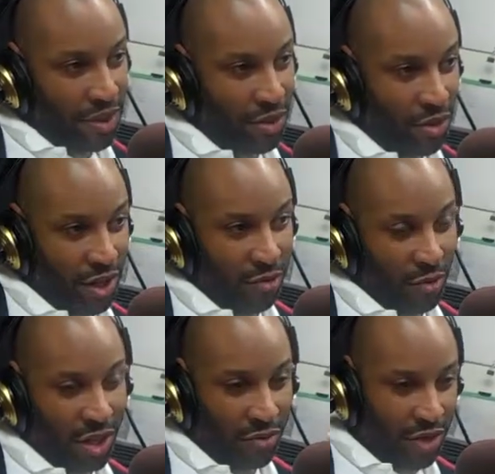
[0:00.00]
you know
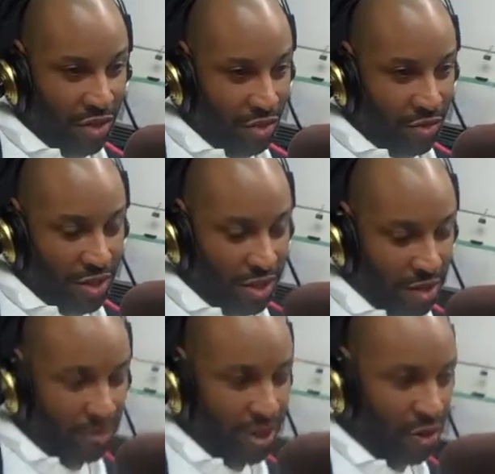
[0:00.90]
even when I venture into
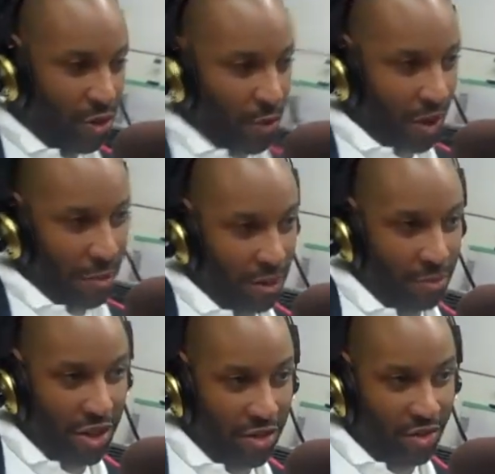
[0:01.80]
something new I'm going
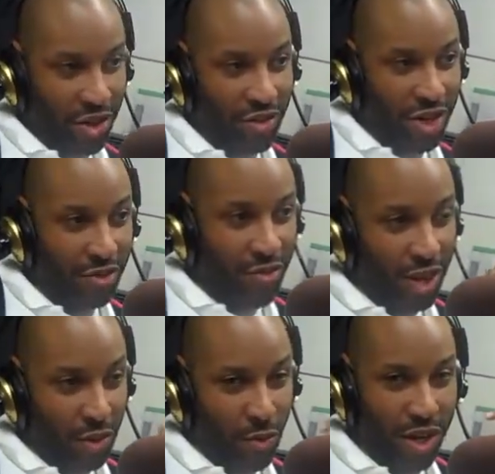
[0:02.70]
to make sure I try to
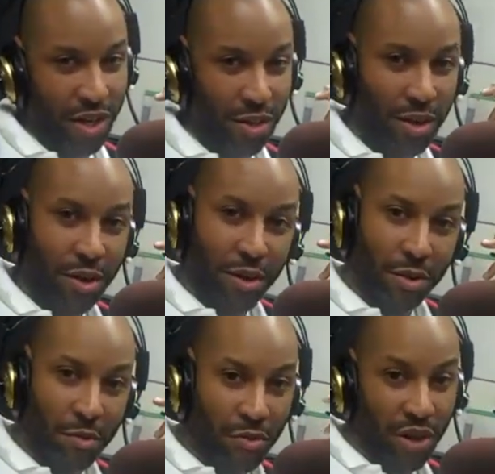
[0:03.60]
find a way to
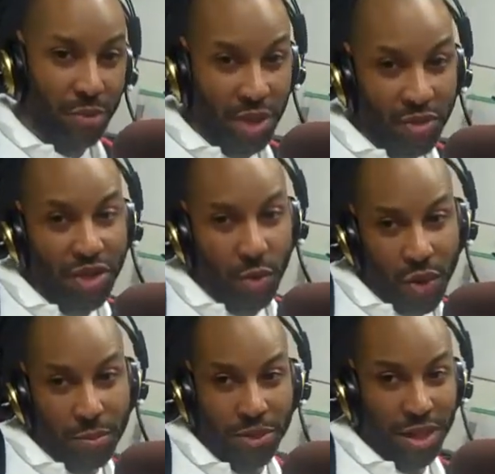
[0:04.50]
bring music
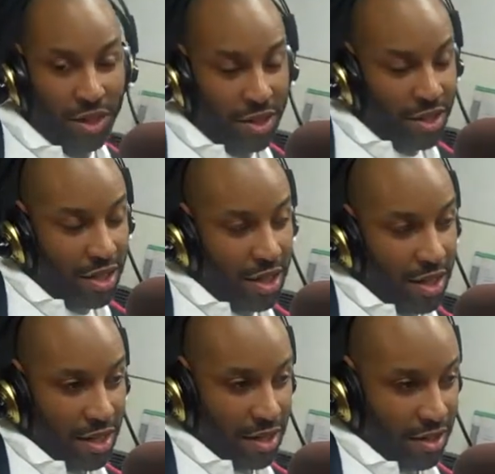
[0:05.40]
with me
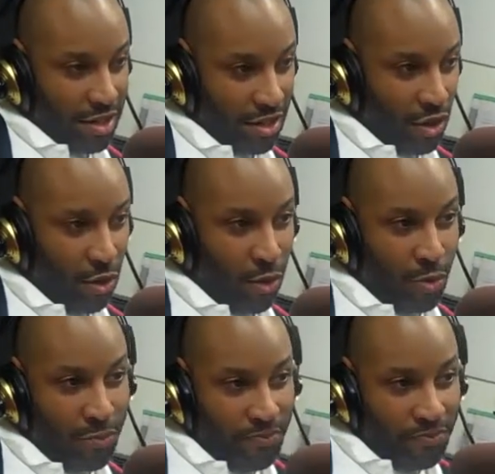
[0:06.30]
mm-hmm.
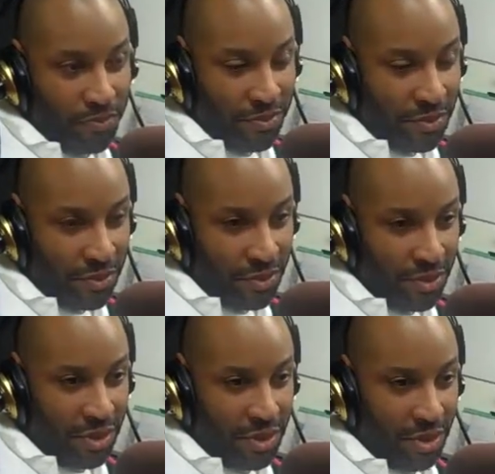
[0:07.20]
so
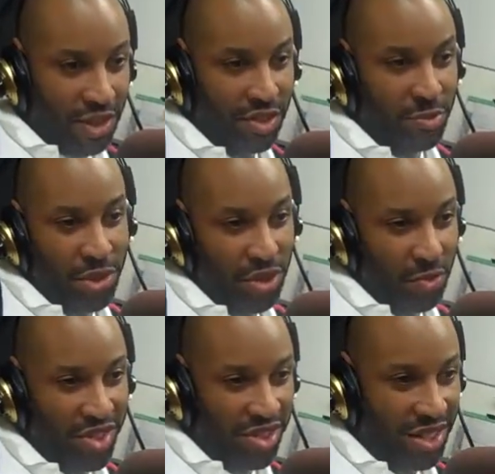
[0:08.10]
this
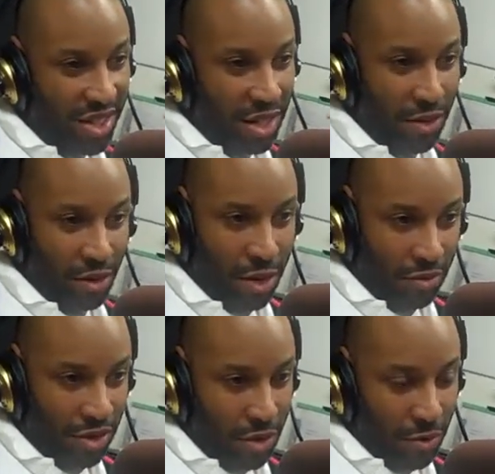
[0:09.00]
music was sitting here and I
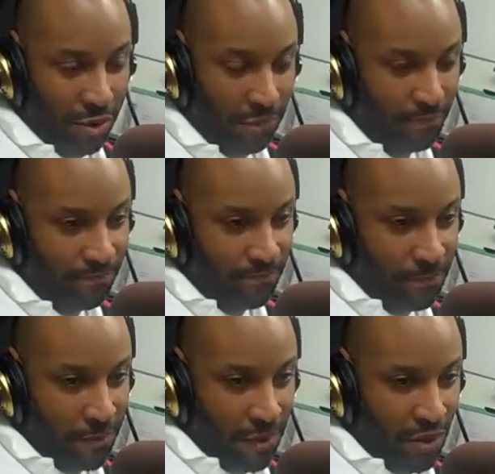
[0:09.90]
was going
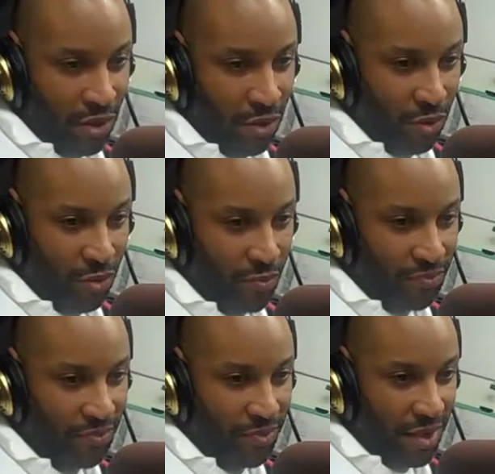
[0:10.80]
you know
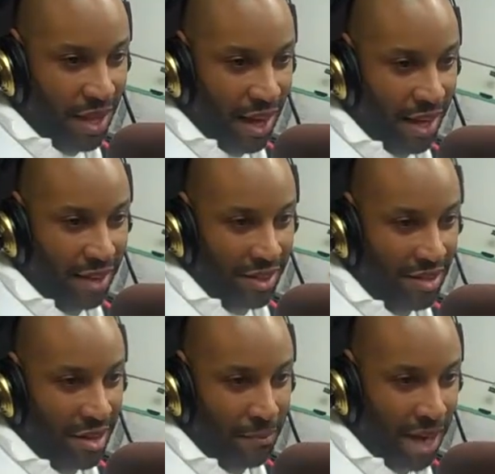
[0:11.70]
I got the
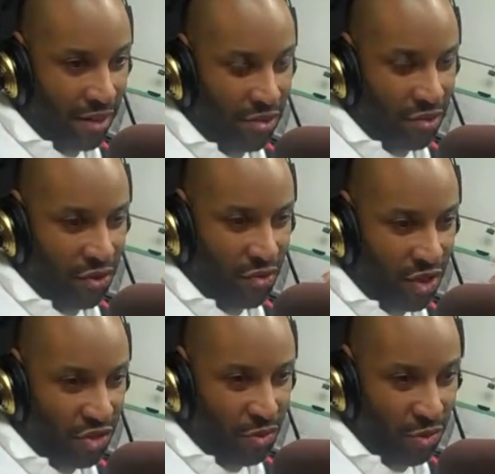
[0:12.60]
setbacks on the
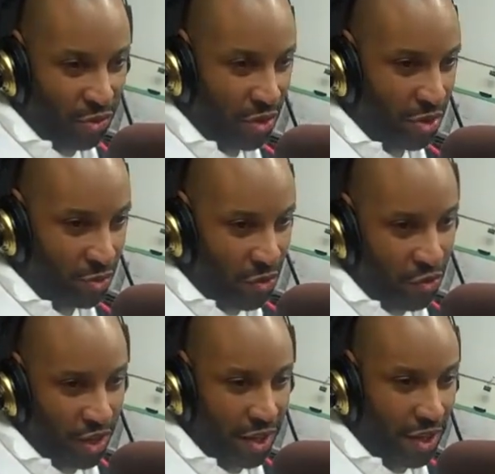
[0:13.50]
visuals with the
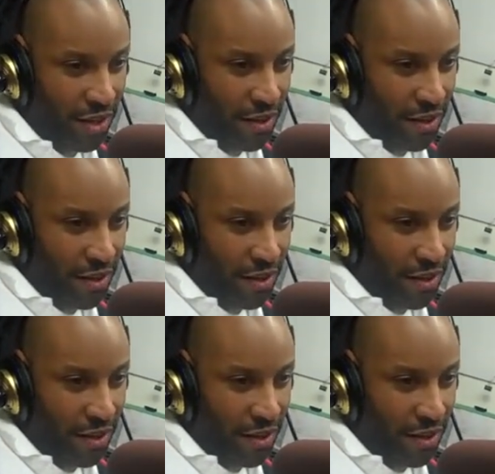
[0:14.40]
movie